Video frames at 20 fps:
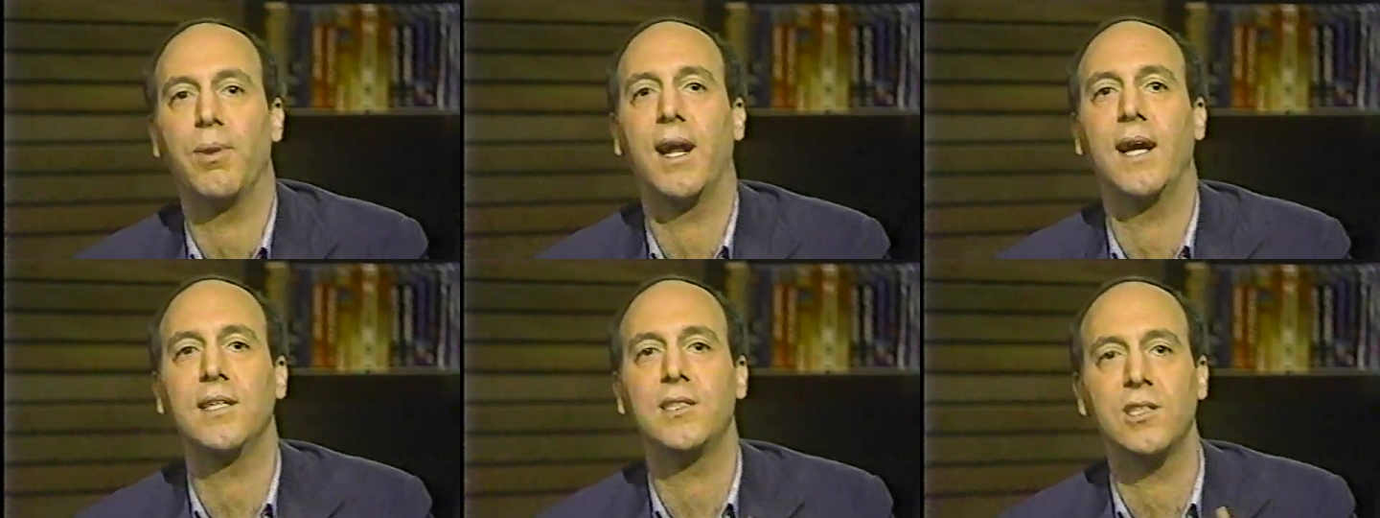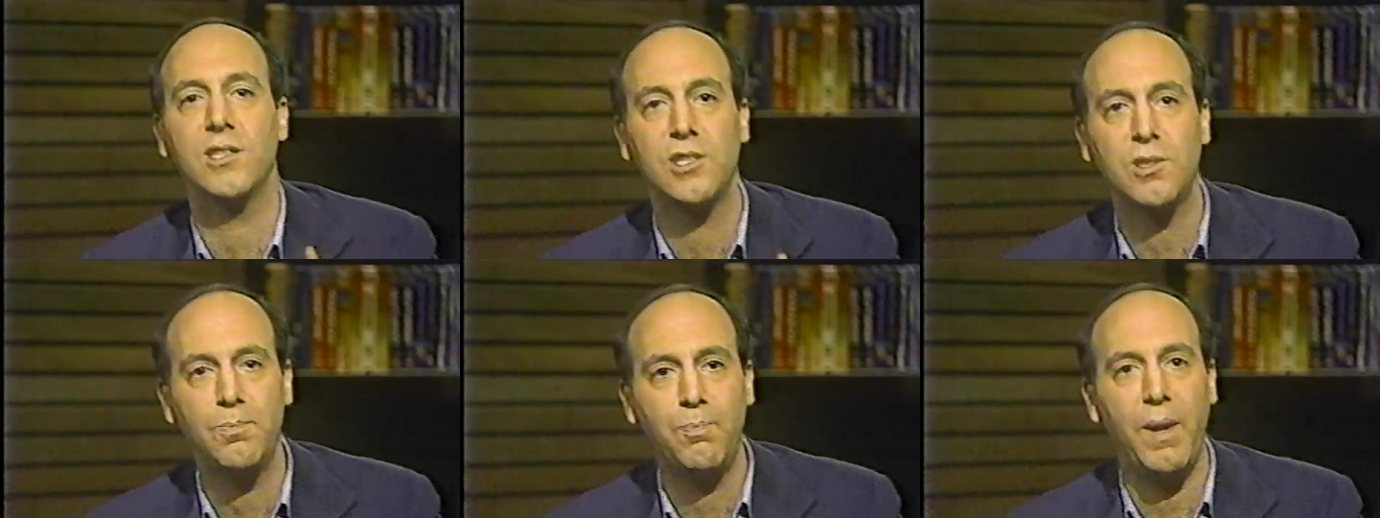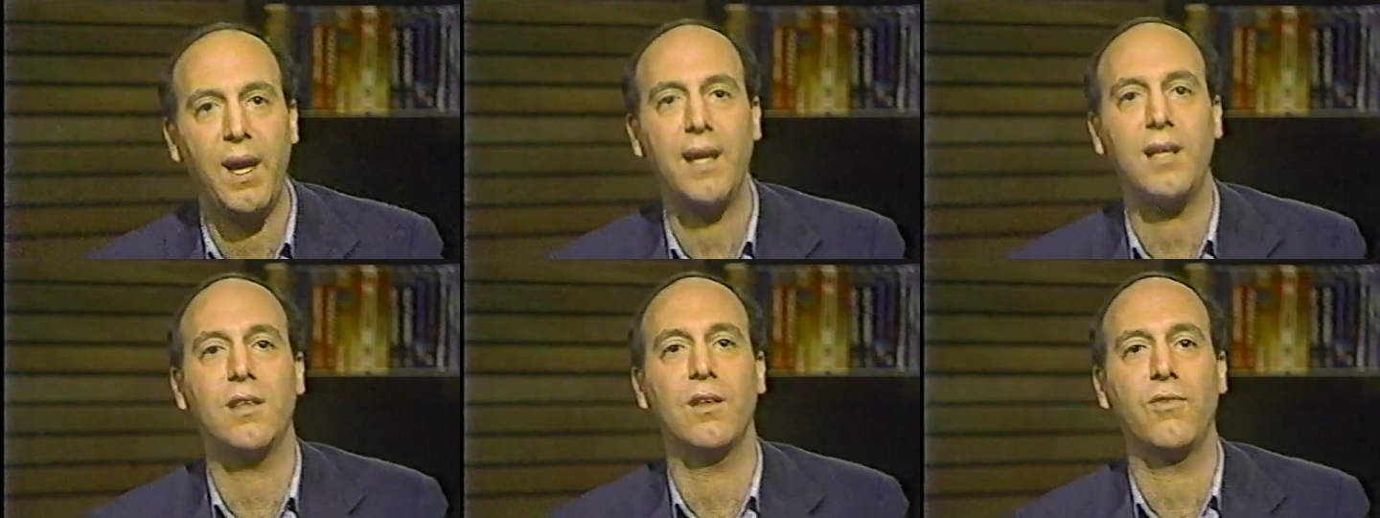but I
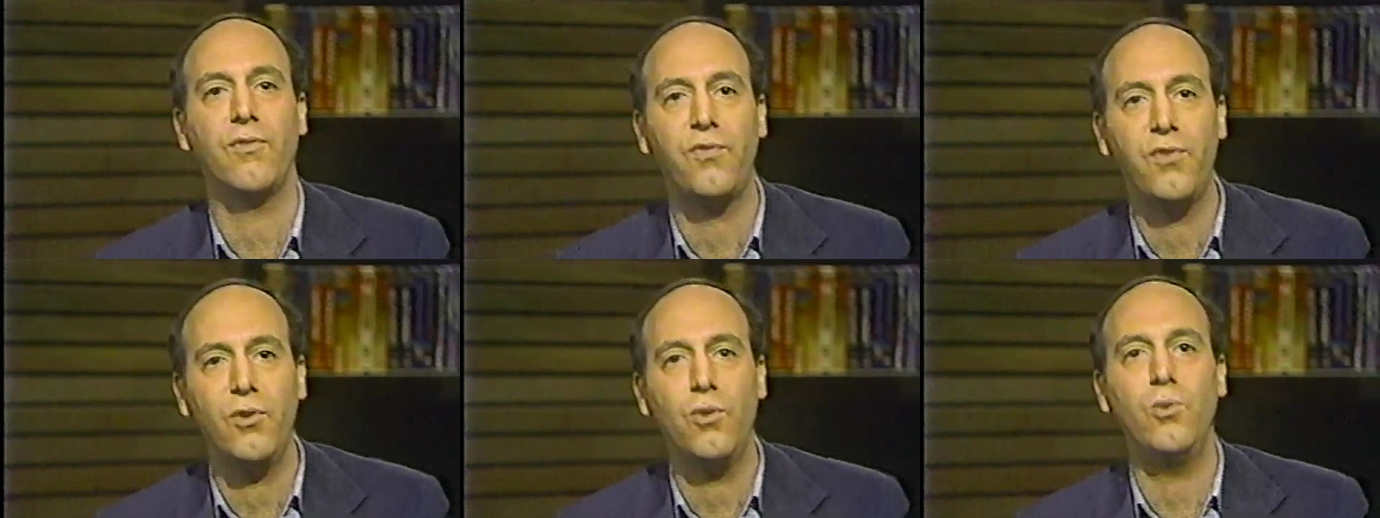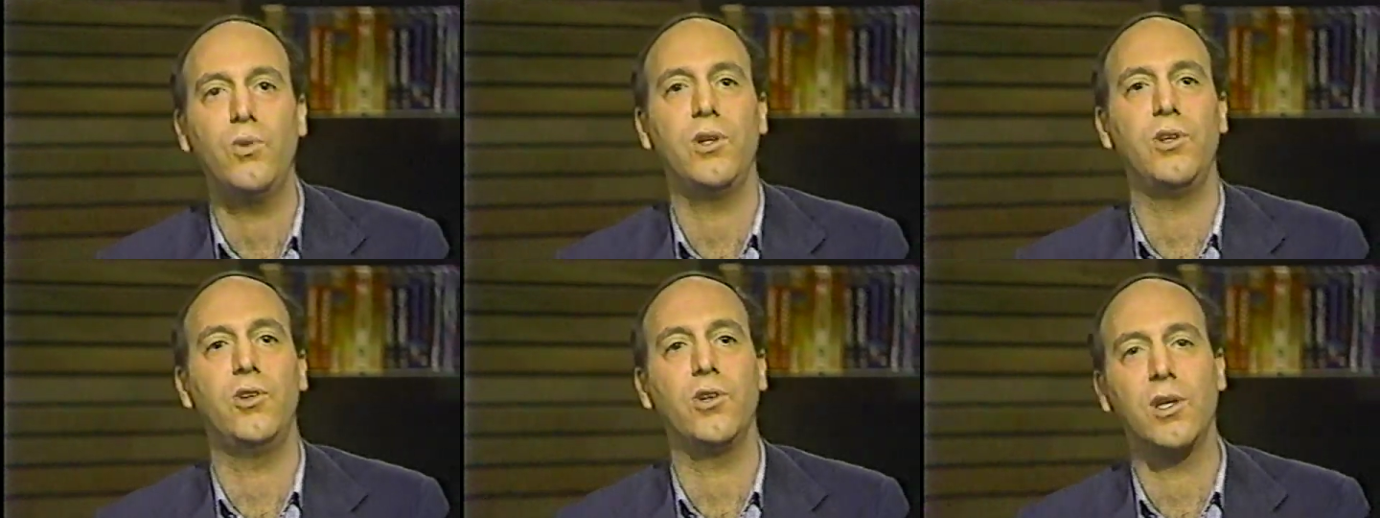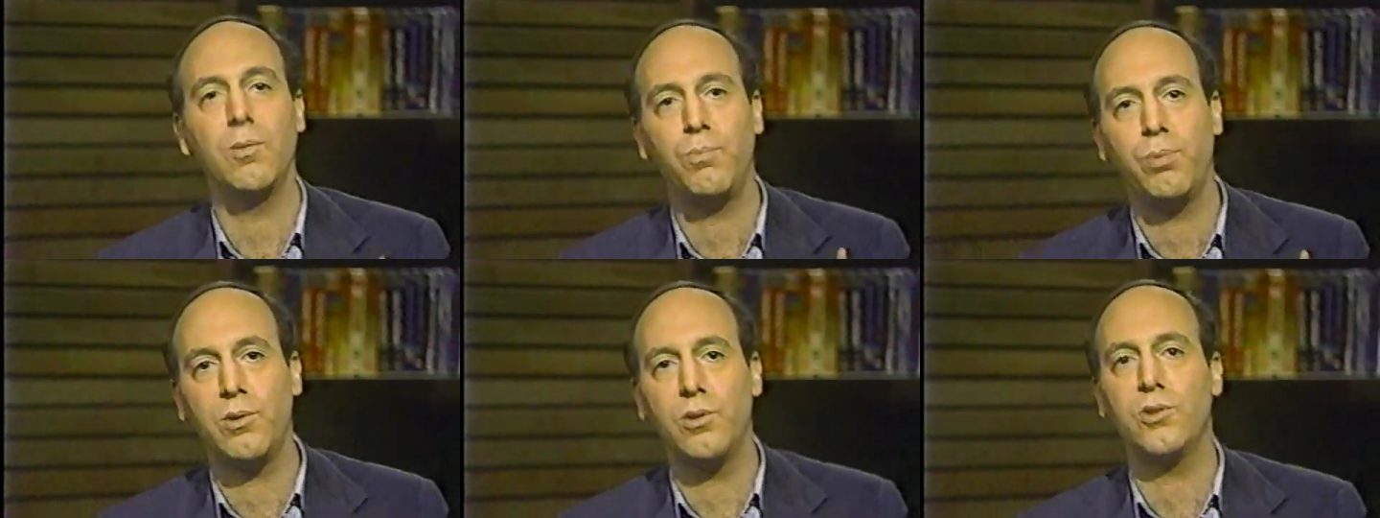suspect the food that you
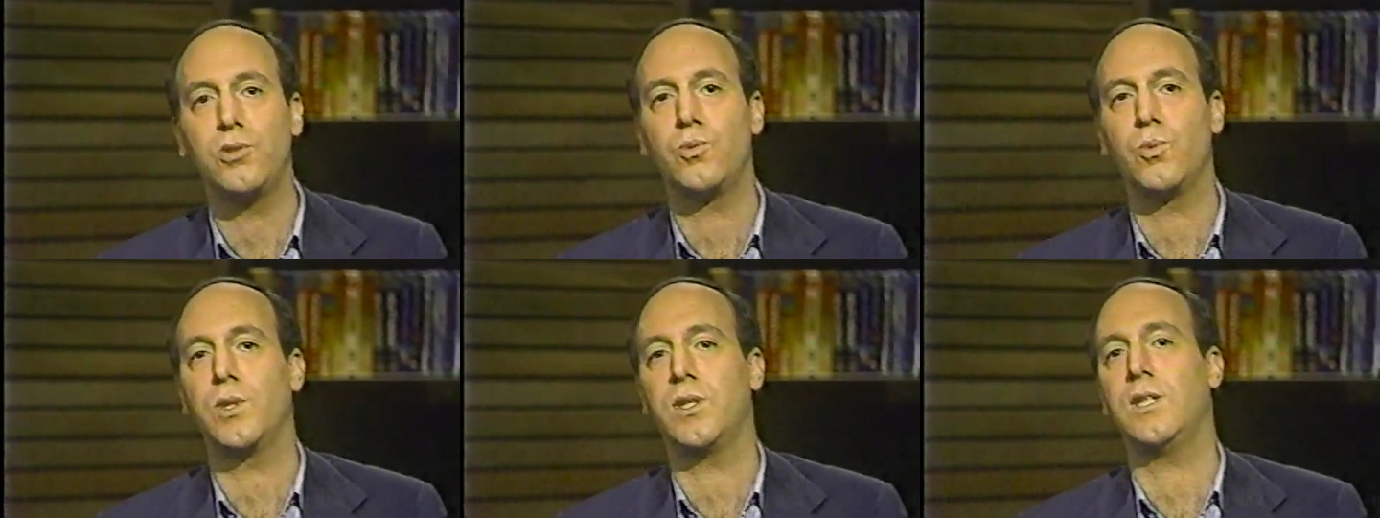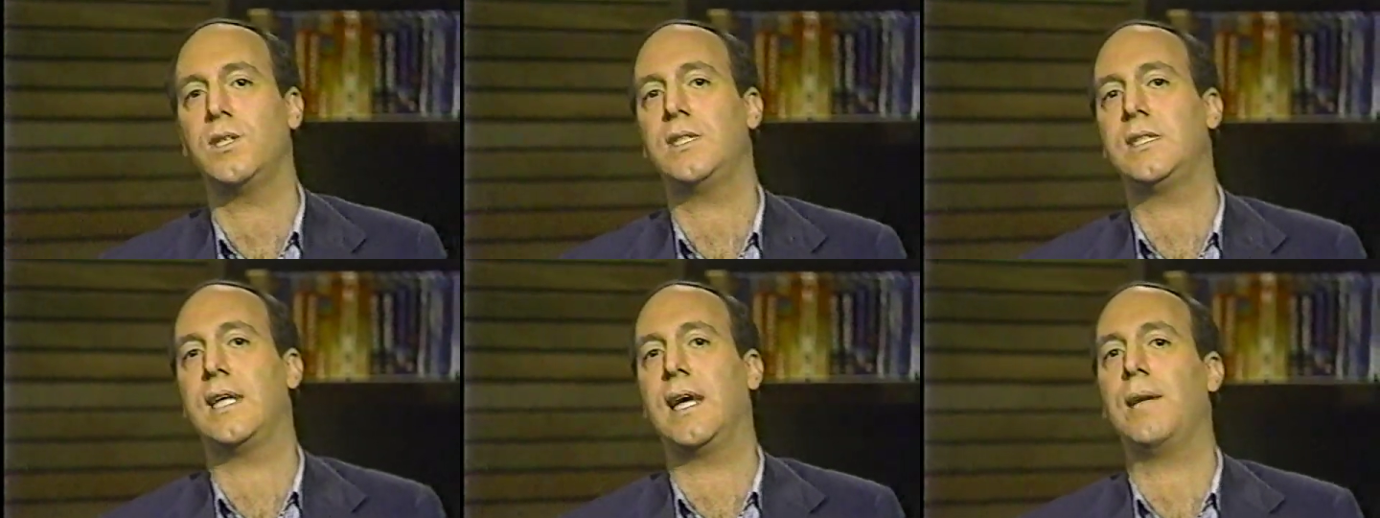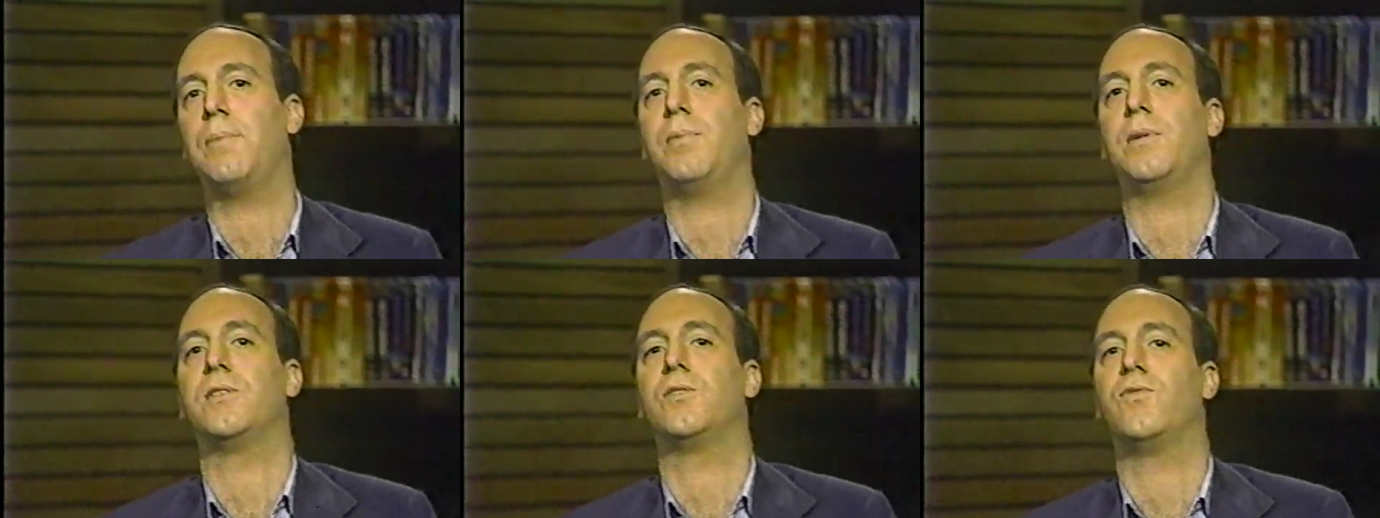can produce with this
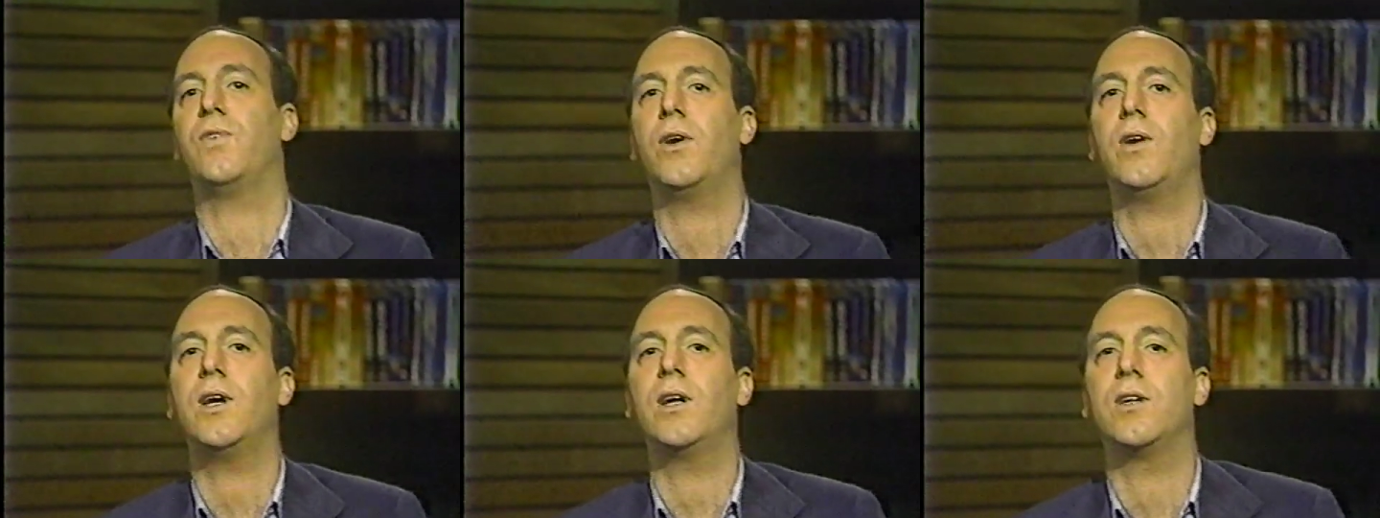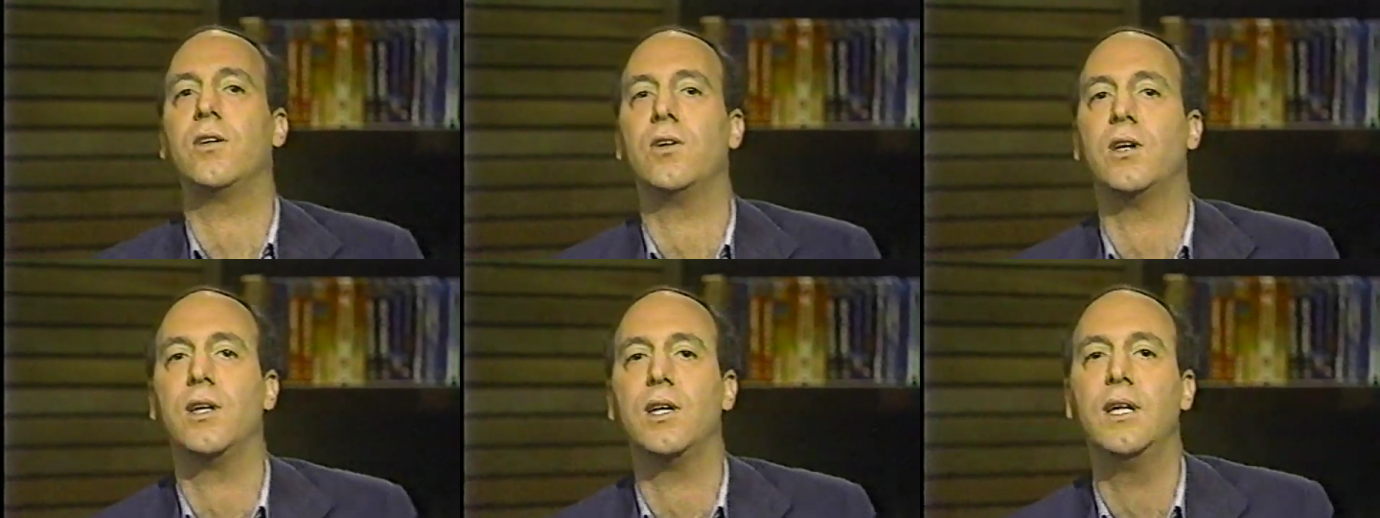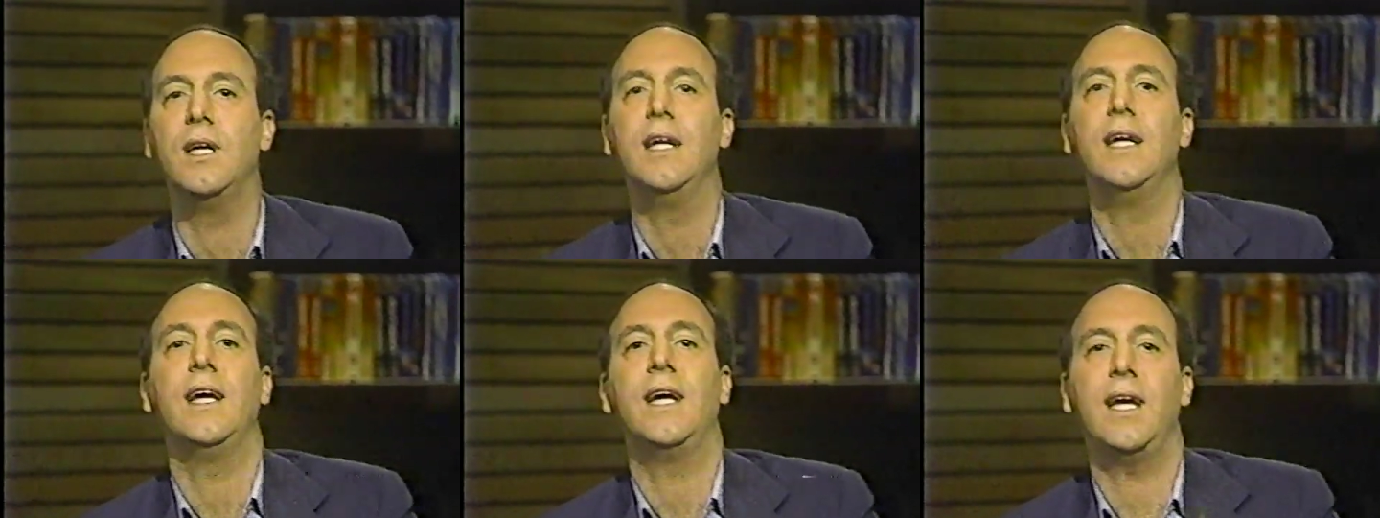tape is very good